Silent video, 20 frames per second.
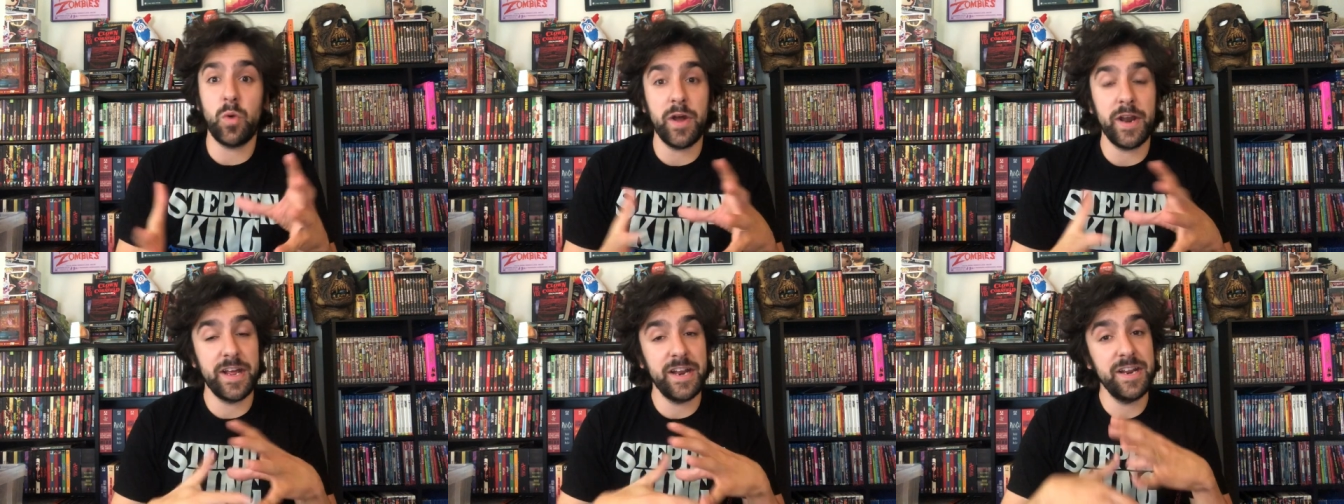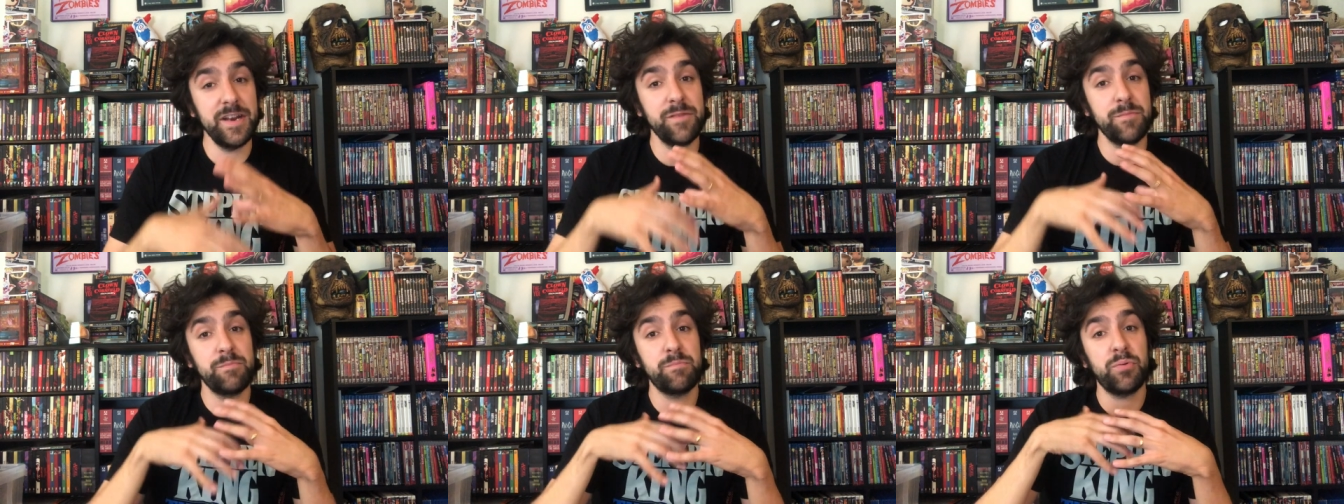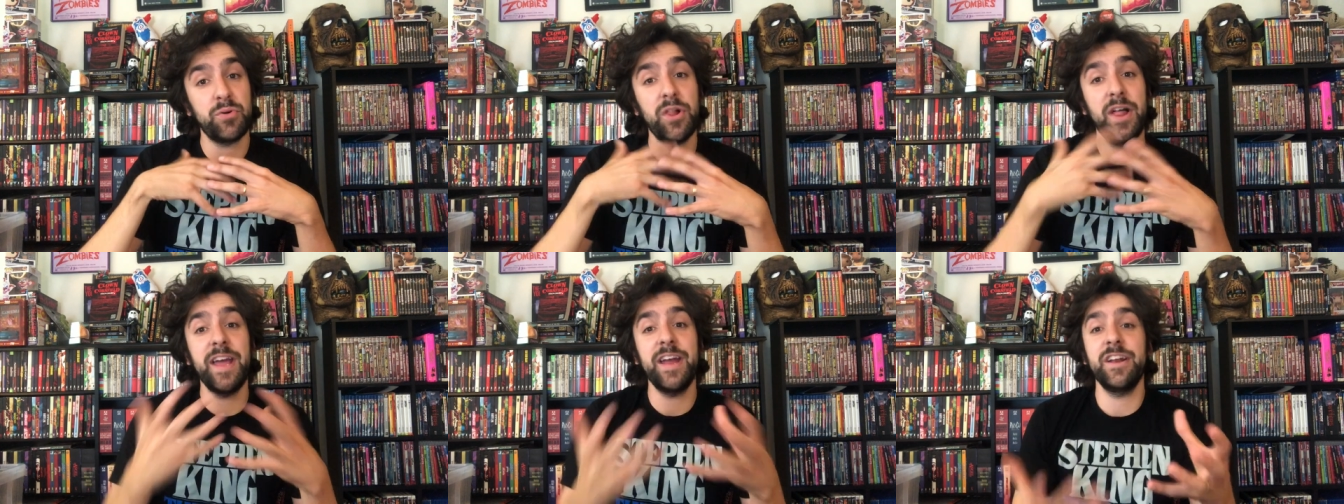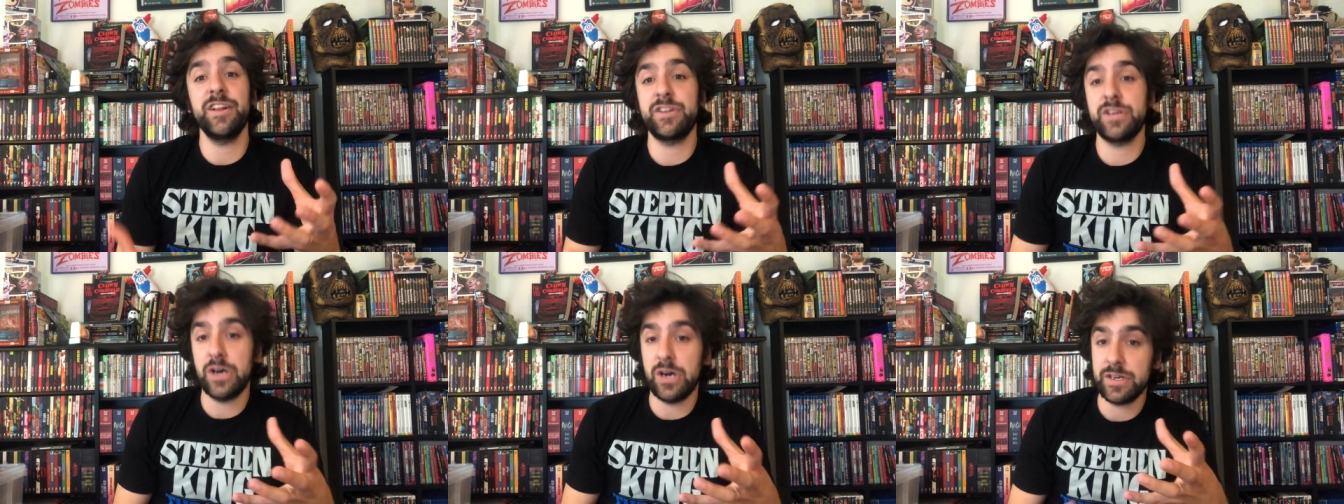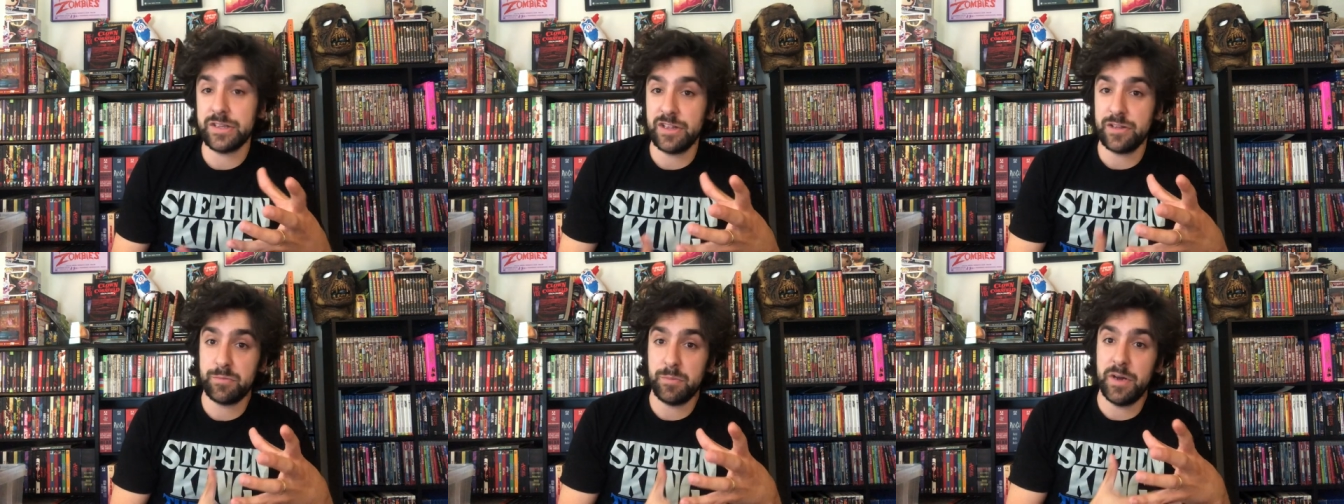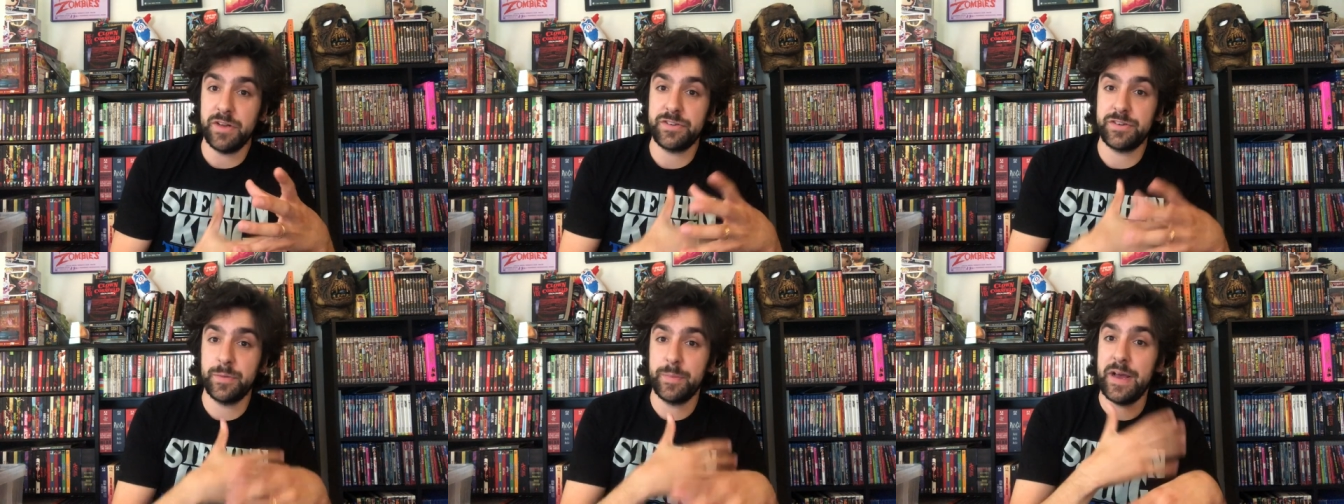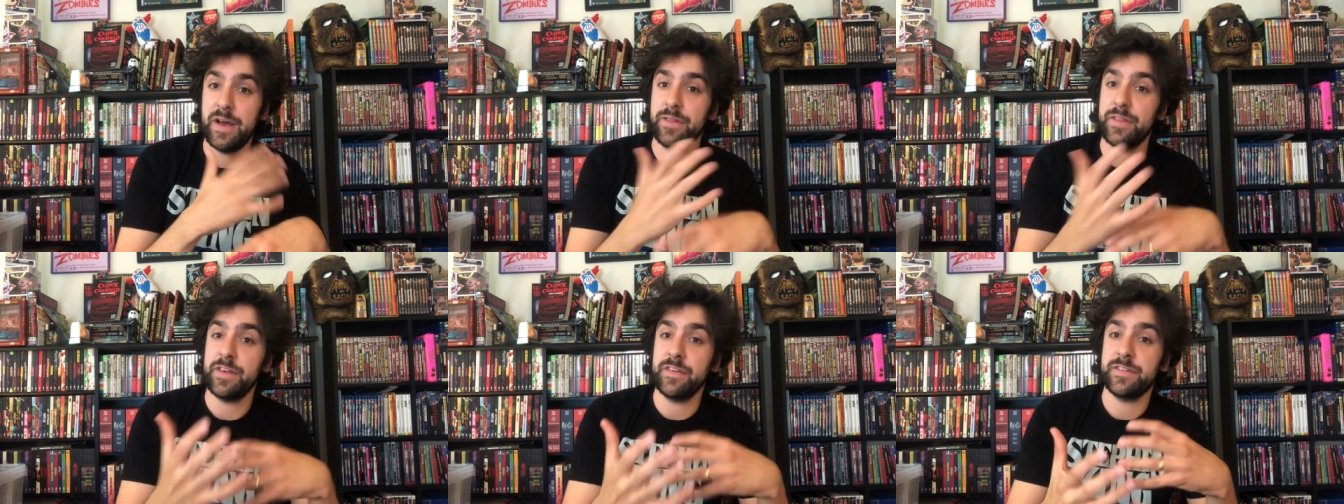one. I didn't plan to talk this much
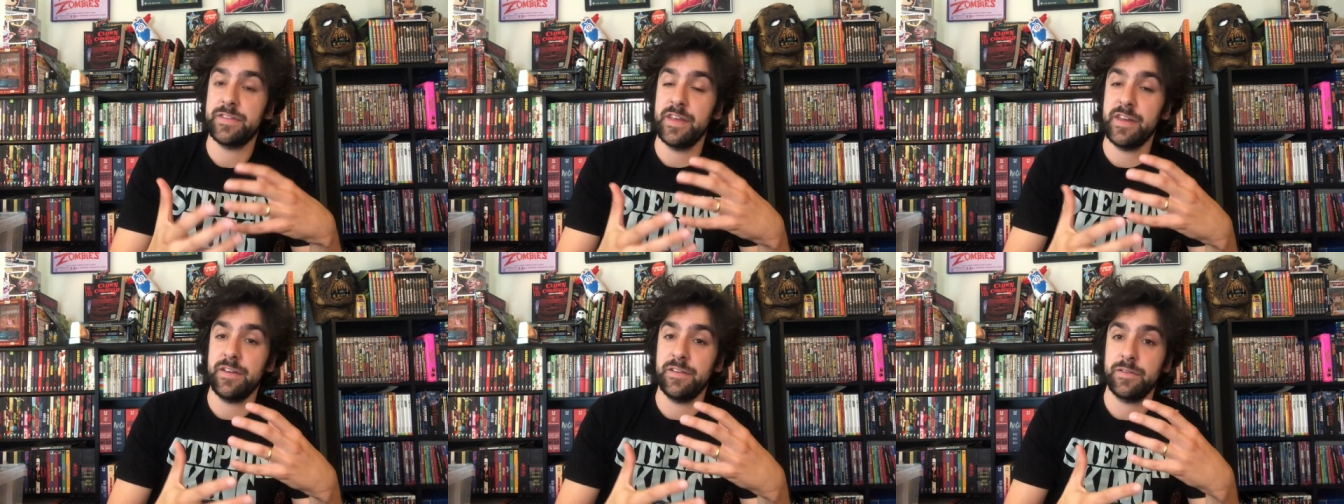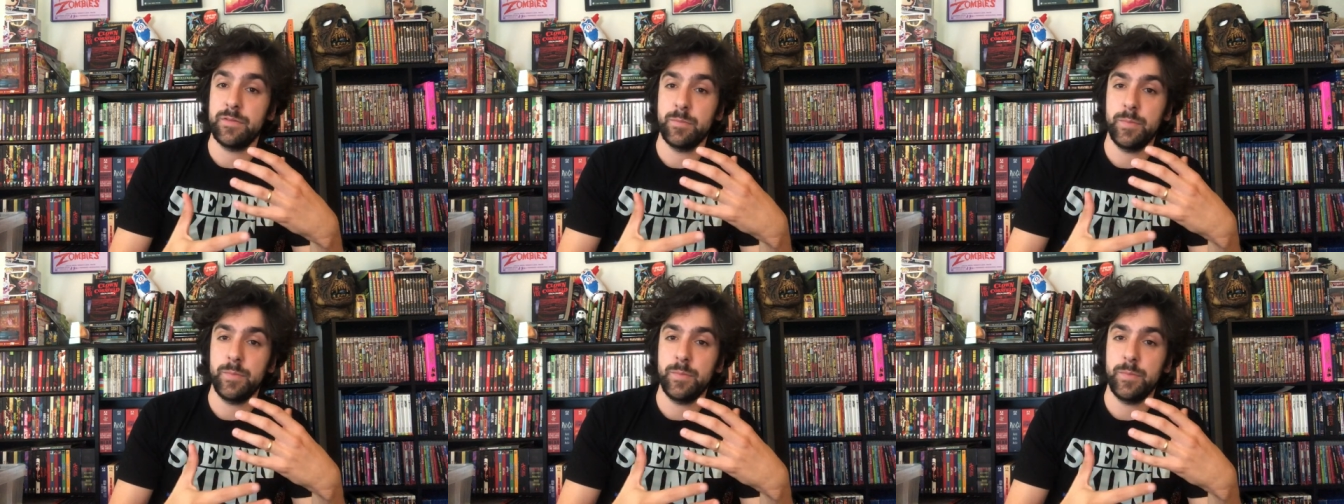about these things,